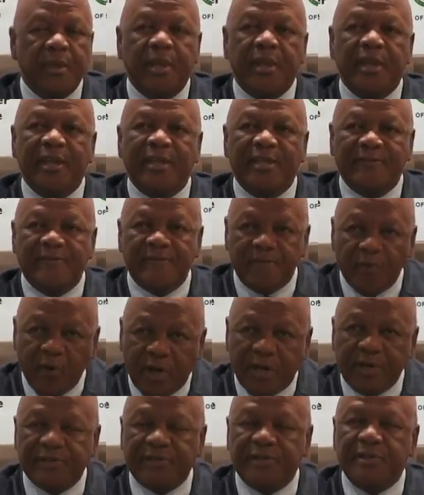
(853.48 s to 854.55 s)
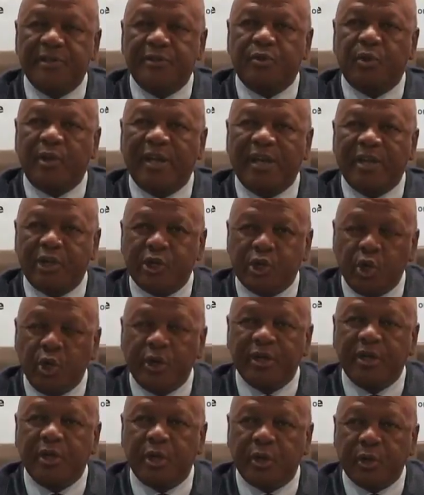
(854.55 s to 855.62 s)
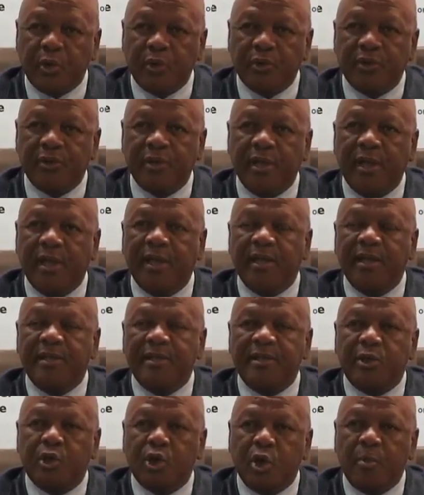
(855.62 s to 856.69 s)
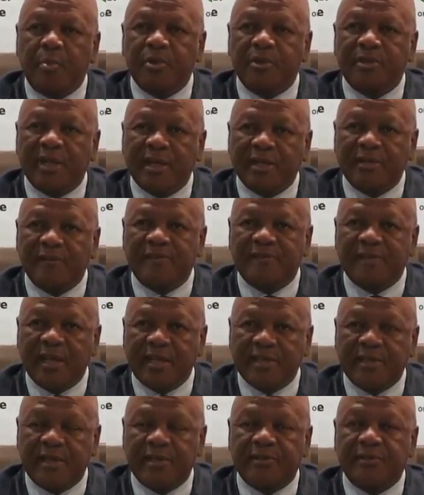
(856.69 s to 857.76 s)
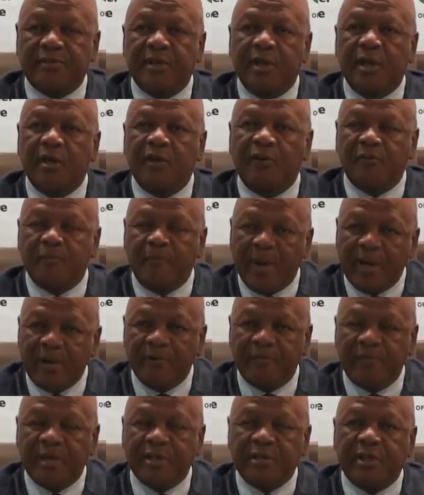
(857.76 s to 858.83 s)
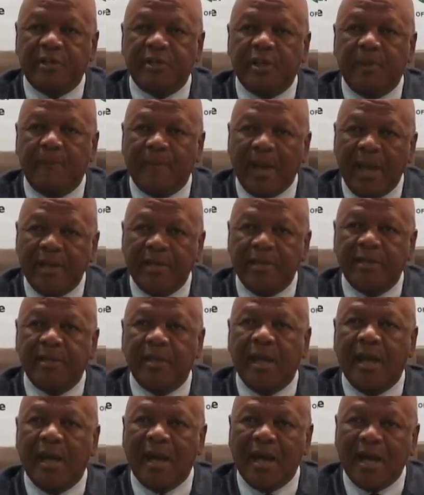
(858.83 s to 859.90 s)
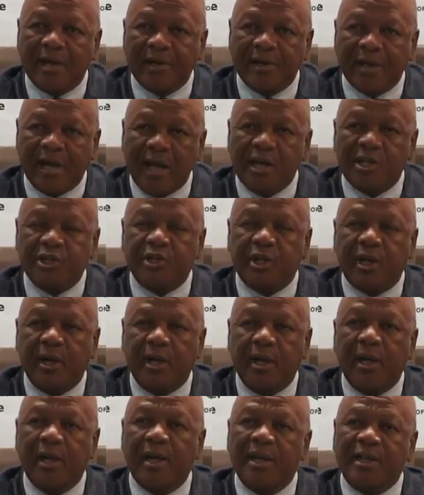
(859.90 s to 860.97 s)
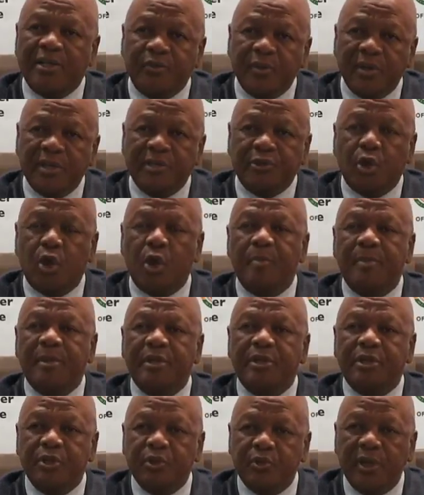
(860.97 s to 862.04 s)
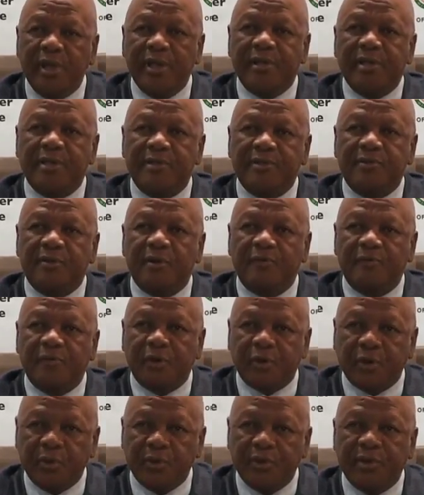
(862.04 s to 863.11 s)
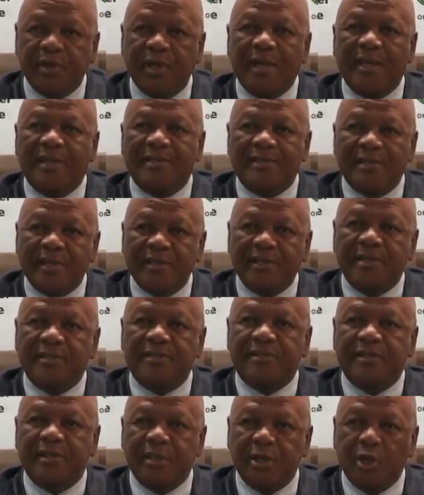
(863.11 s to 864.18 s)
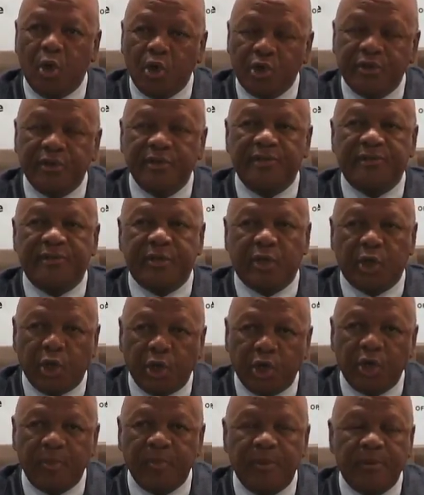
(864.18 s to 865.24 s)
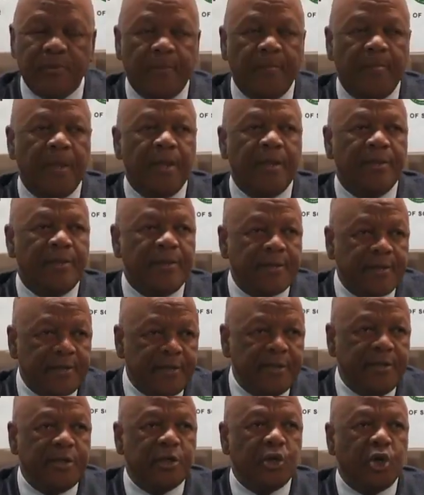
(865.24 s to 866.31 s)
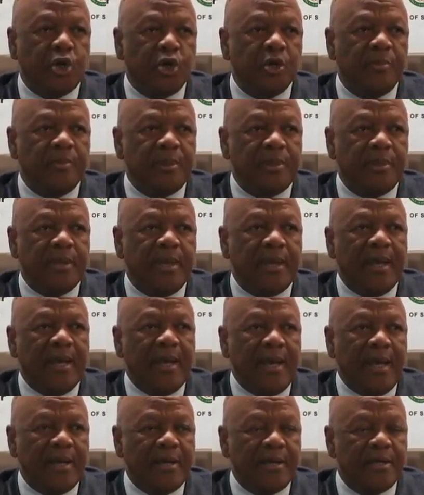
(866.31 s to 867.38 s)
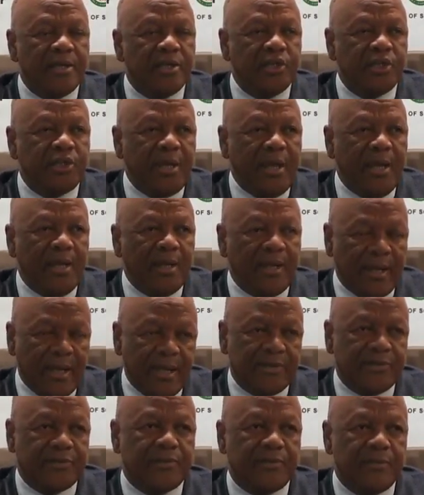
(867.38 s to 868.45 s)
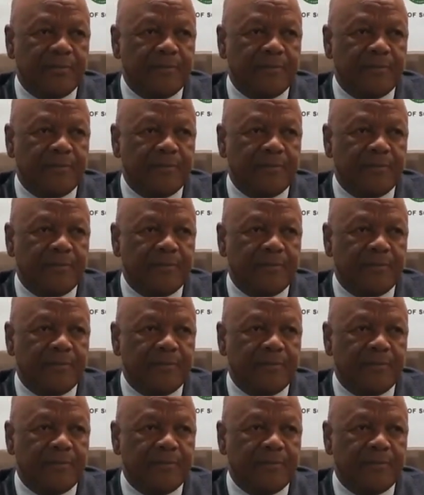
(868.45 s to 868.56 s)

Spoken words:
It focuses on ensuring growth in the core productive sectors of manufacturing, mining, agriculture, as well as opening new areas of growth such as the oceans economy, the green economy, and shale gas.